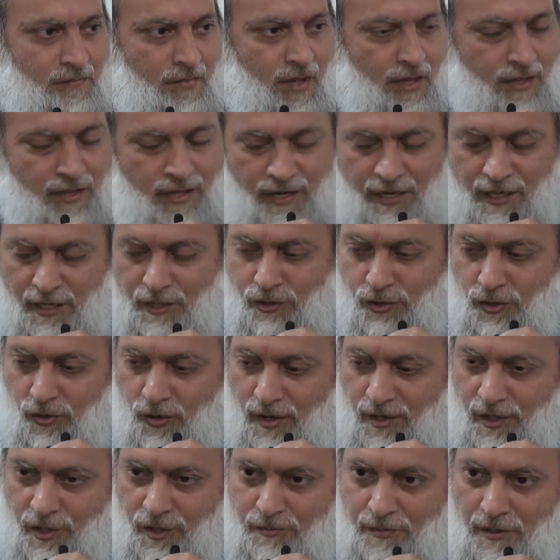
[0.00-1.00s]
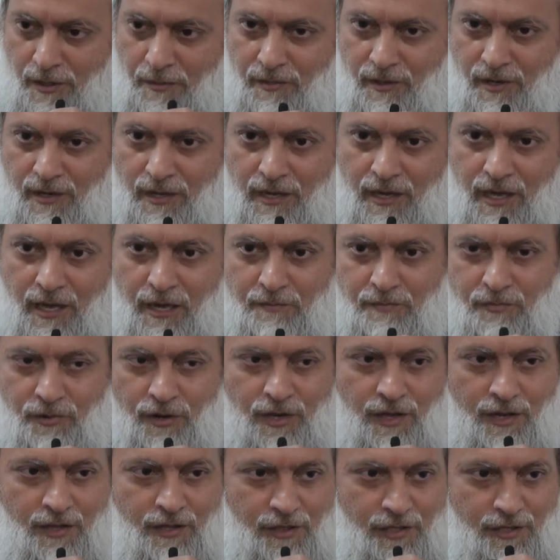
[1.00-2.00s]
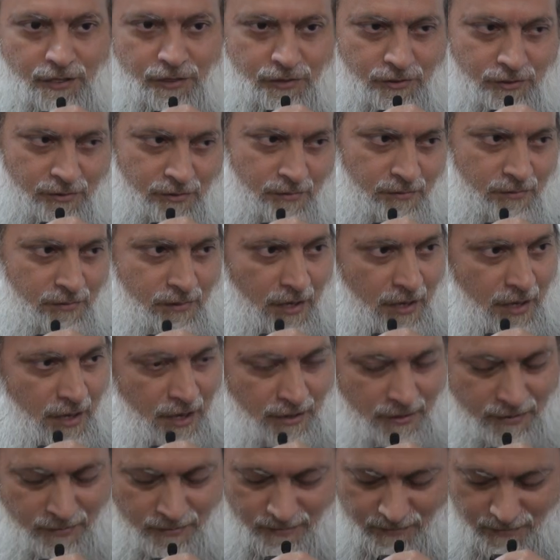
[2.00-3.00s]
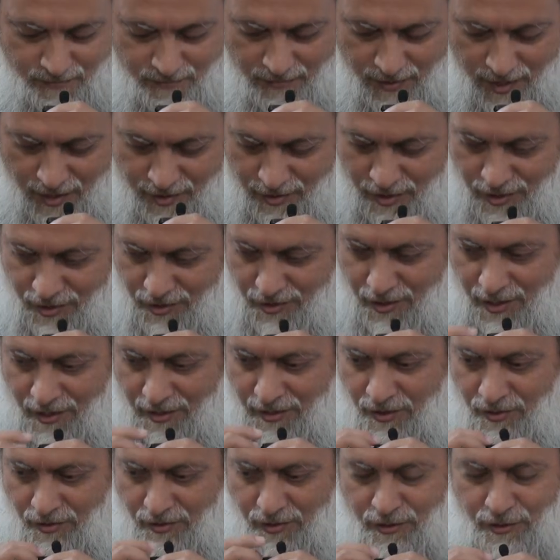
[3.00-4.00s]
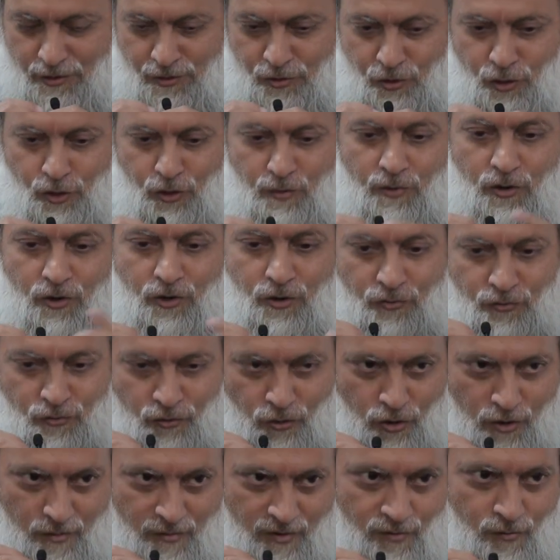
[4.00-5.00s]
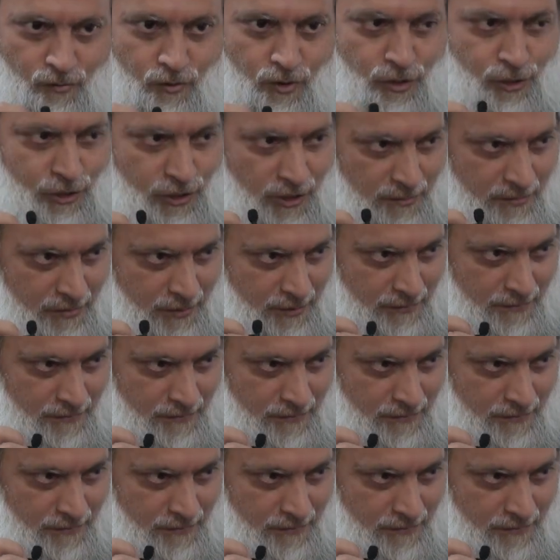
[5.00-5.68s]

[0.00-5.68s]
And then he joined his people again, bringing this, again, as he said, you know, this cubical form of worship.